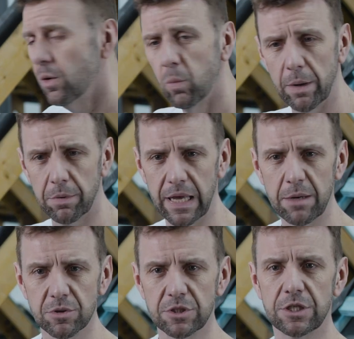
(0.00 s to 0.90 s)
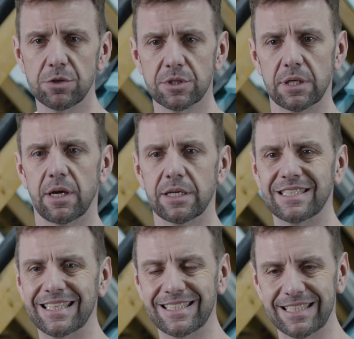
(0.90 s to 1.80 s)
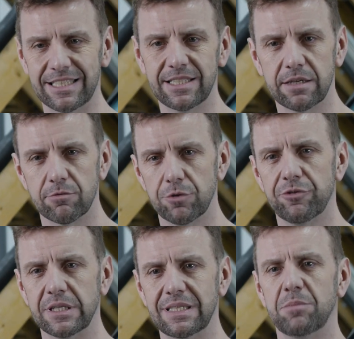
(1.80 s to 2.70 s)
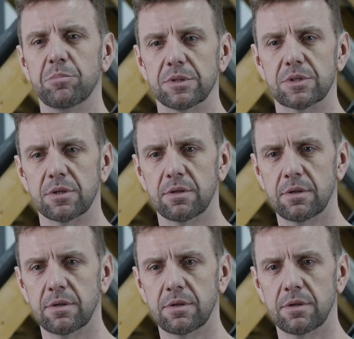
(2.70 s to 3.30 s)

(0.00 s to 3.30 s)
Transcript: where we're able to utilize existing roofing timbers